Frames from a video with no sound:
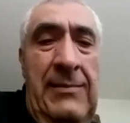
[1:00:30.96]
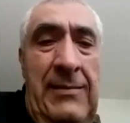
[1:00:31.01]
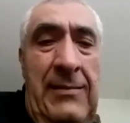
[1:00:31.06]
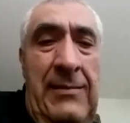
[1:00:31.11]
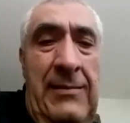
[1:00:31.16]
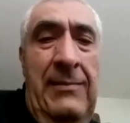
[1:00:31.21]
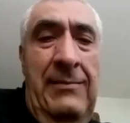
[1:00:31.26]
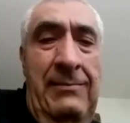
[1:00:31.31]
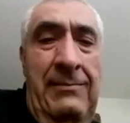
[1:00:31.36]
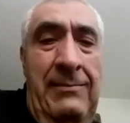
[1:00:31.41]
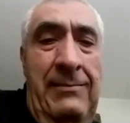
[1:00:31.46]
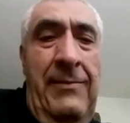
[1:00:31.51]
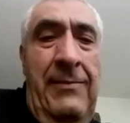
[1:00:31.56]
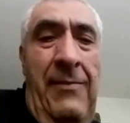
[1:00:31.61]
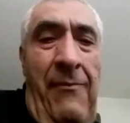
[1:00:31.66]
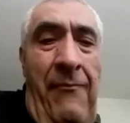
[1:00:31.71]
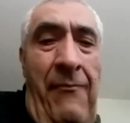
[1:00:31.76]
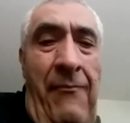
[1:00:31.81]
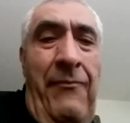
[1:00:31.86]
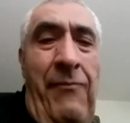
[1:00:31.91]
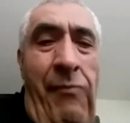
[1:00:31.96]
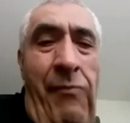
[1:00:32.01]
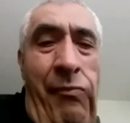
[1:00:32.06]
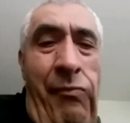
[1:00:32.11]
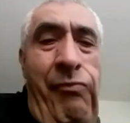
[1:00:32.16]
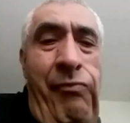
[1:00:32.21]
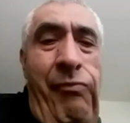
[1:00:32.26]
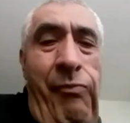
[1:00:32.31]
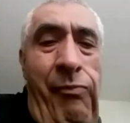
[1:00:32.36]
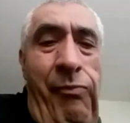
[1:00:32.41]
if that's true,
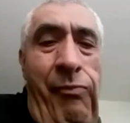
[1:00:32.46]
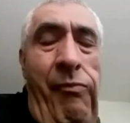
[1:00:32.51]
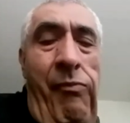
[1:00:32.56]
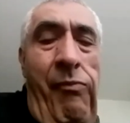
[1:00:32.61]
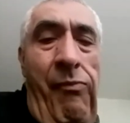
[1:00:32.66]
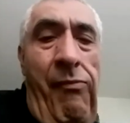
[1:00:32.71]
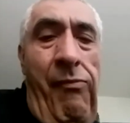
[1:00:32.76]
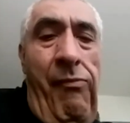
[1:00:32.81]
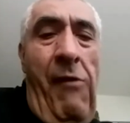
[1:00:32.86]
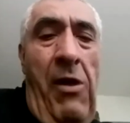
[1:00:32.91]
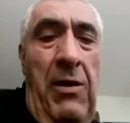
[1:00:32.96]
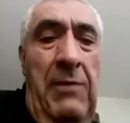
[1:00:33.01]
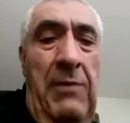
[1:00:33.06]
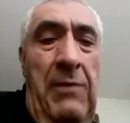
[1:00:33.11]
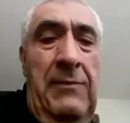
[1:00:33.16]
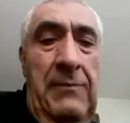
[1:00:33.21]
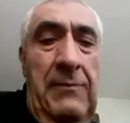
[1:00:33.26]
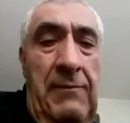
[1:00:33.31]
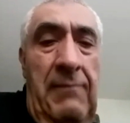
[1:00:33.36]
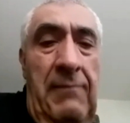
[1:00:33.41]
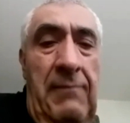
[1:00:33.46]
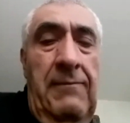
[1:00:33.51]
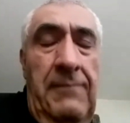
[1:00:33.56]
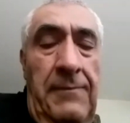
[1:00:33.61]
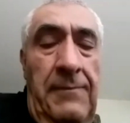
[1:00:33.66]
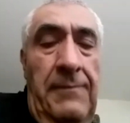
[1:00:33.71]
then I